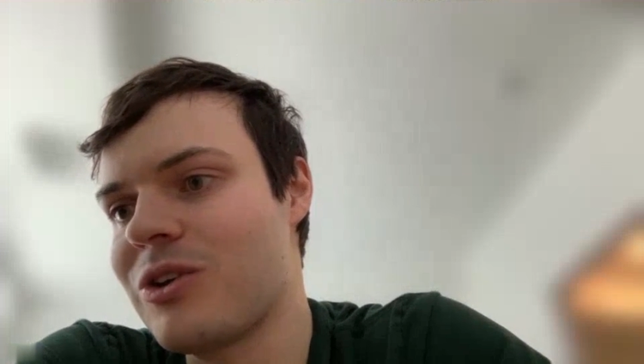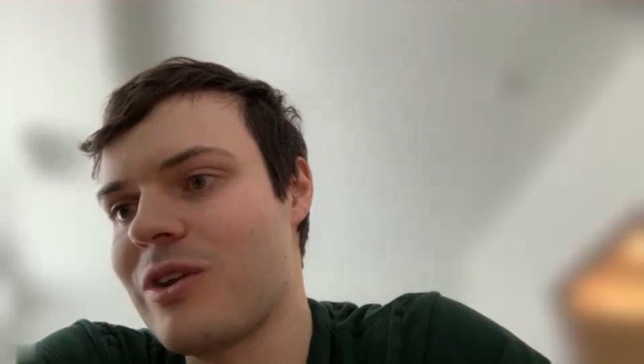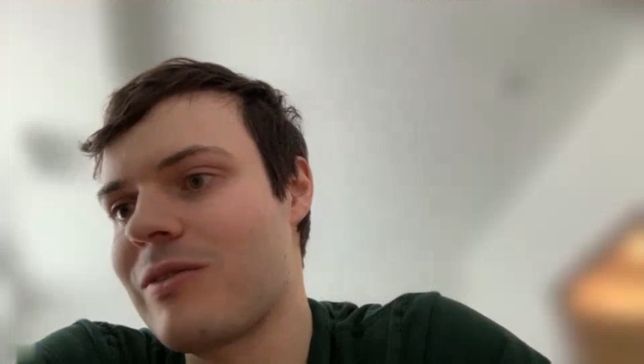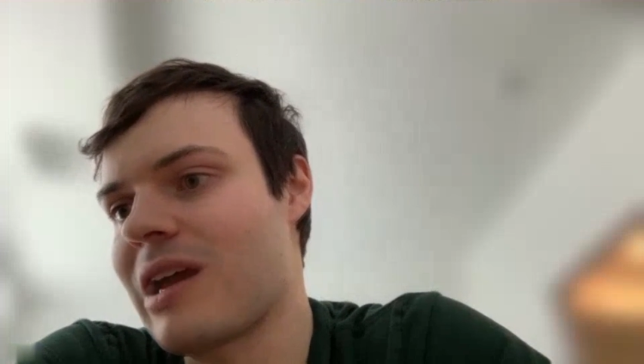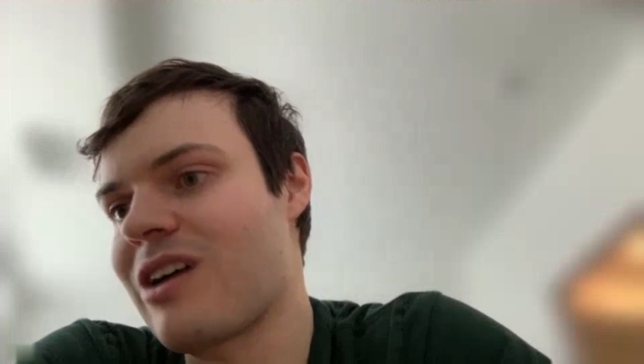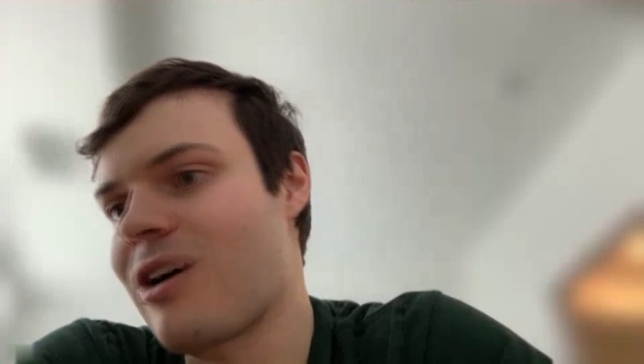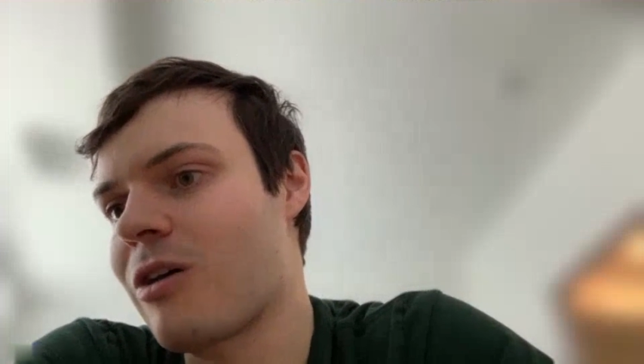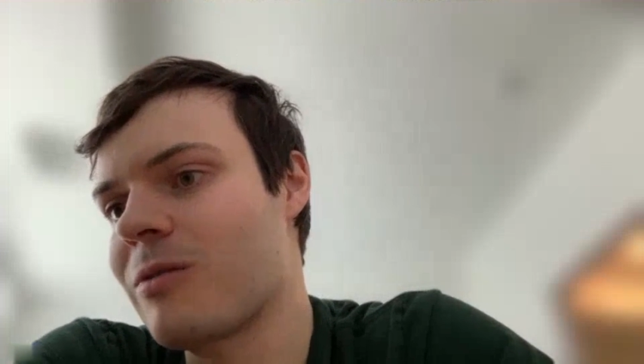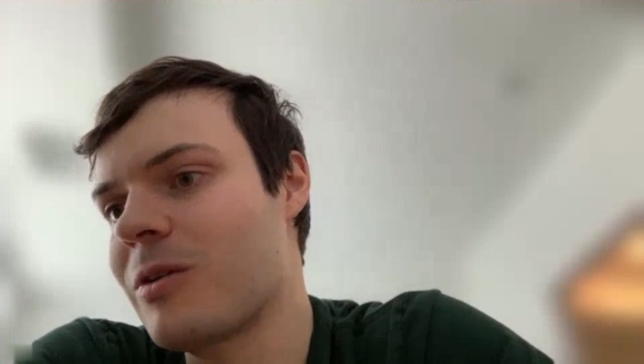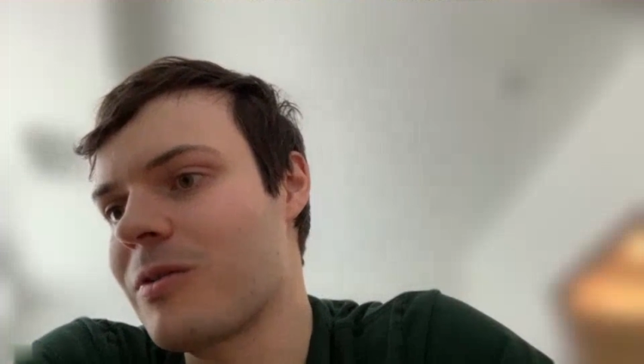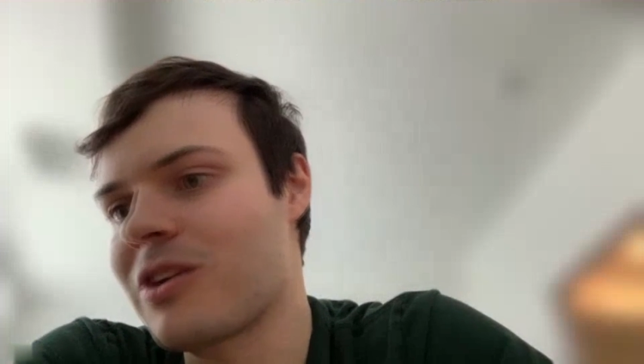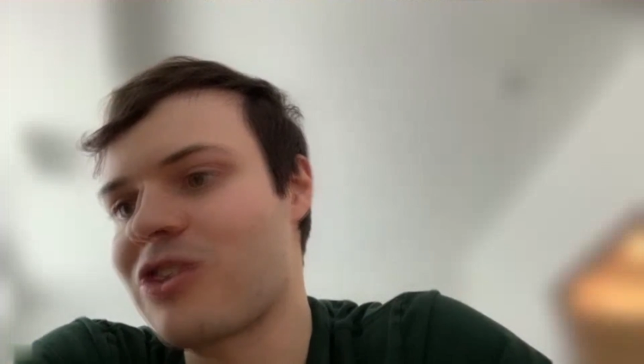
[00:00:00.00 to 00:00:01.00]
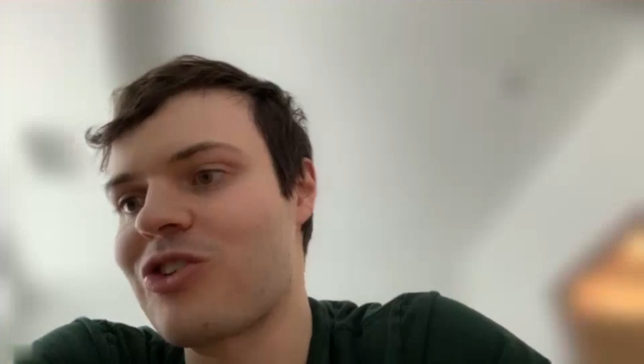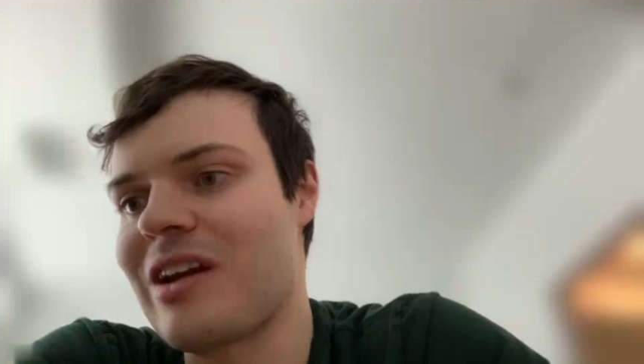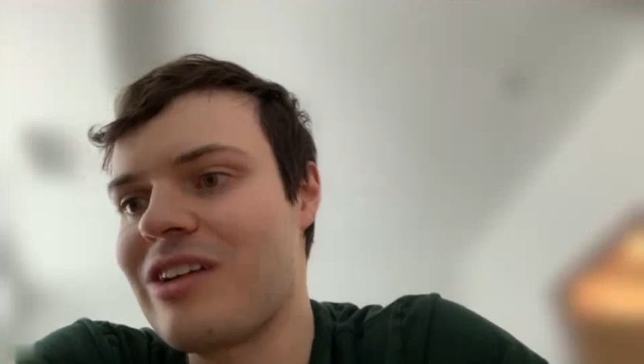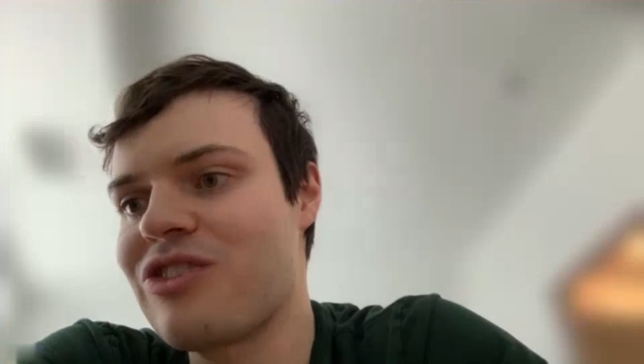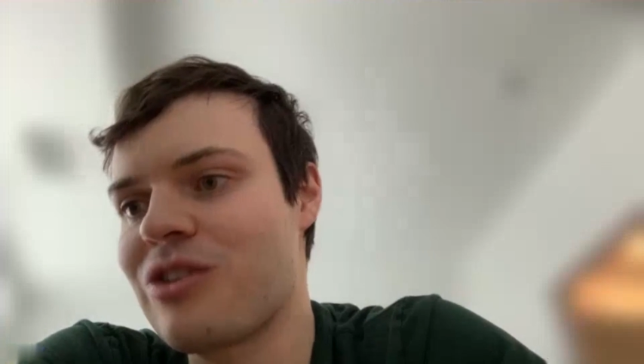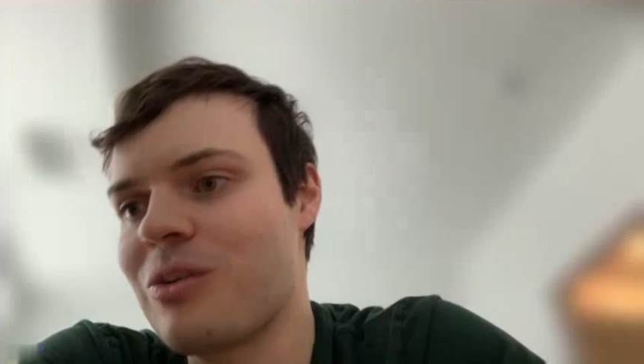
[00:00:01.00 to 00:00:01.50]
You have like Carvolth
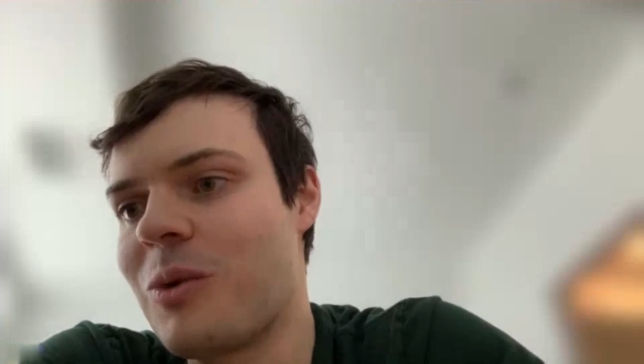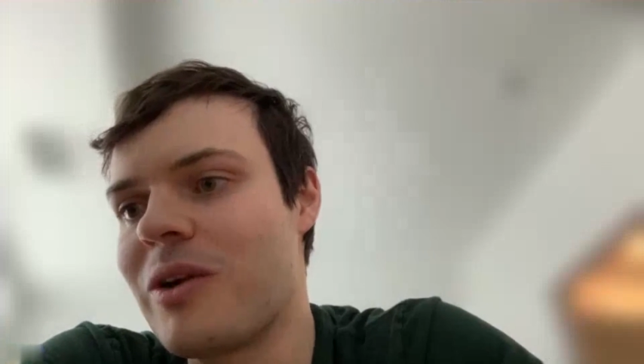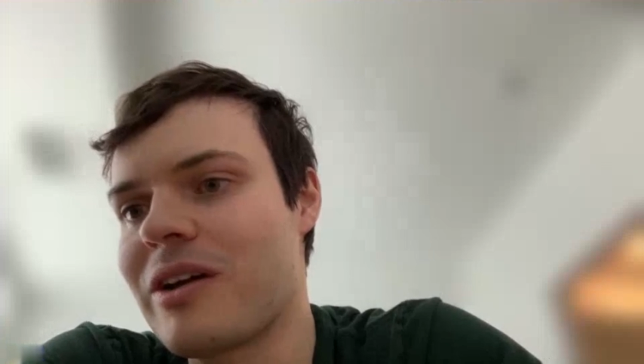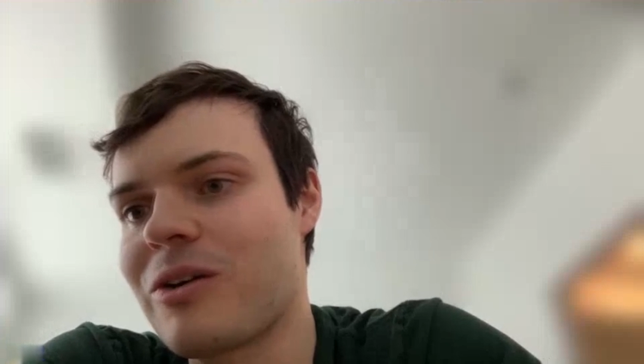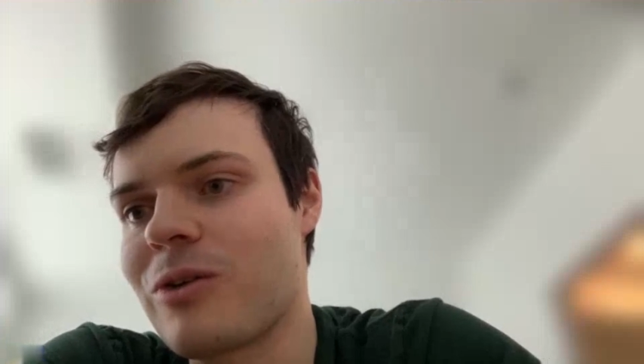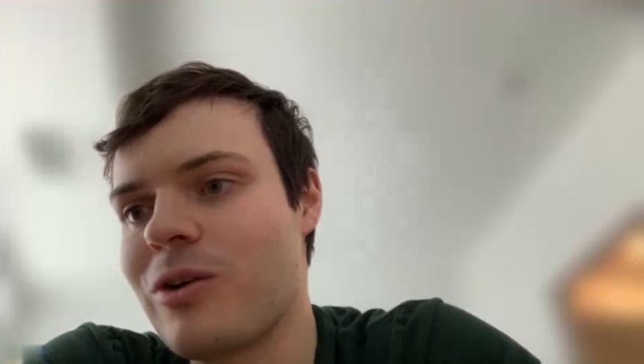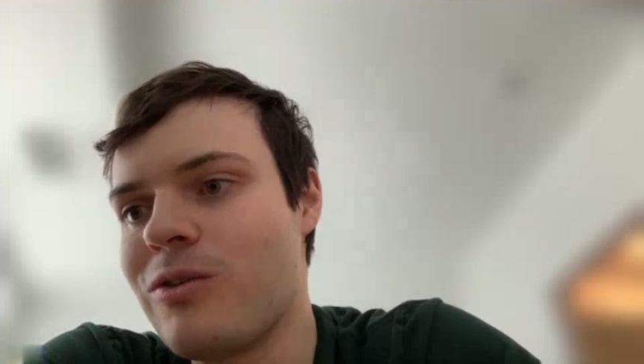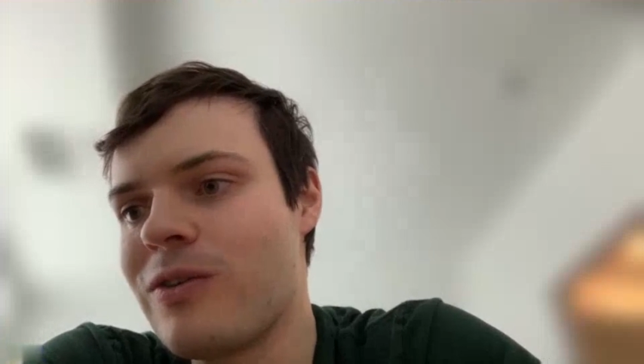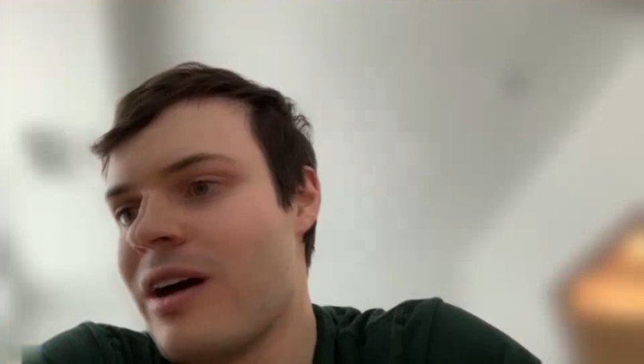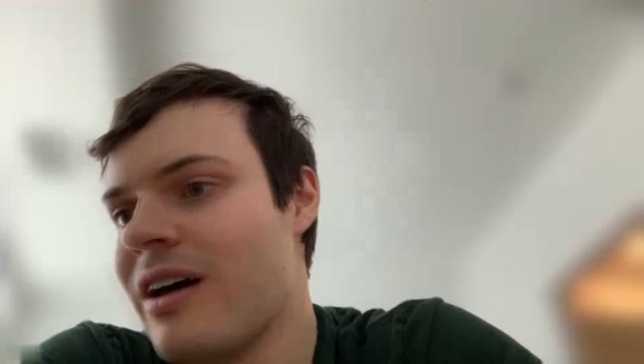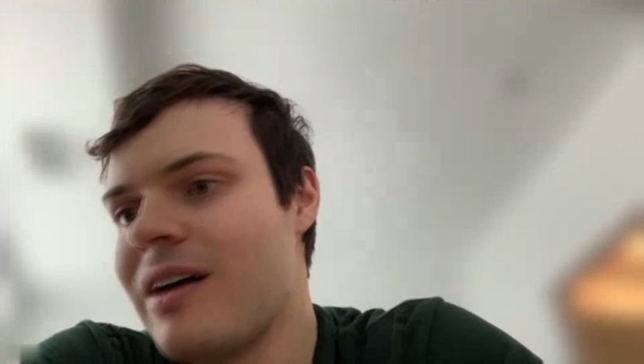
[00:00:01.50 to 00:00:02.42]
Exchange and Walnut Grove.